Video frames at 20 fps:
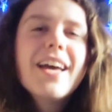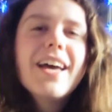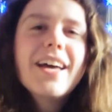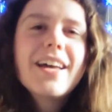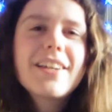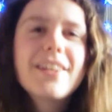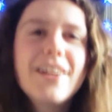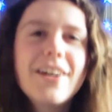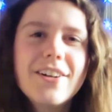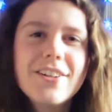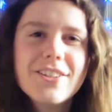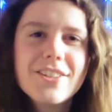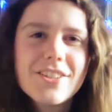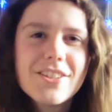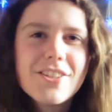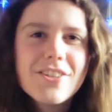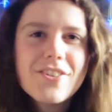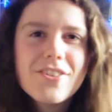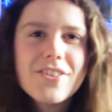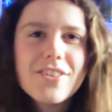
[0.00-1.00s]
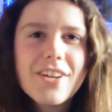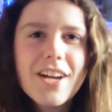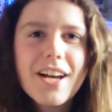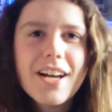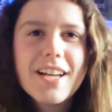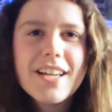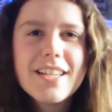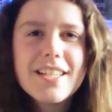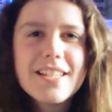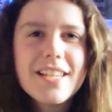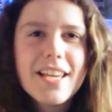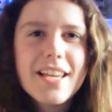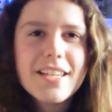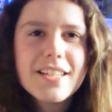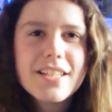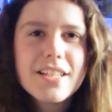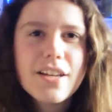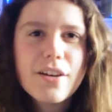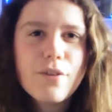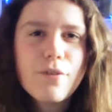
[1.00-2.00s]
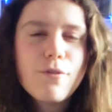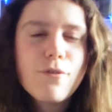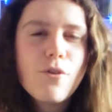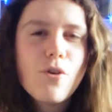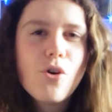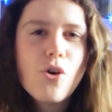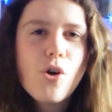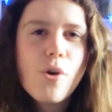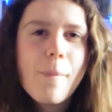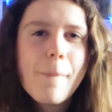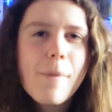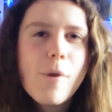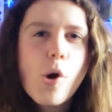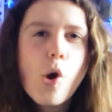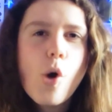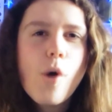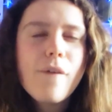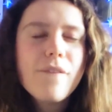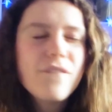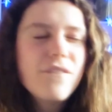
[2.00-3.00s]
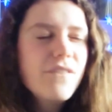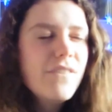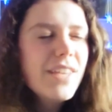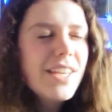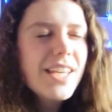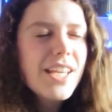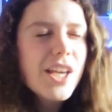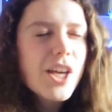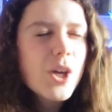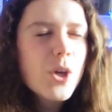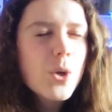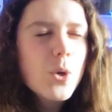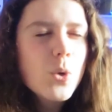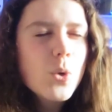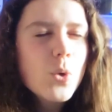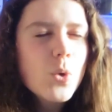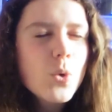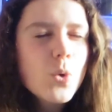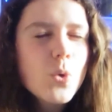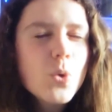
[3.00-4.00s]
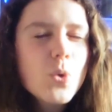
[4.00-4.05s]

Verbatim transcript: and I'll see you guys later for more videos.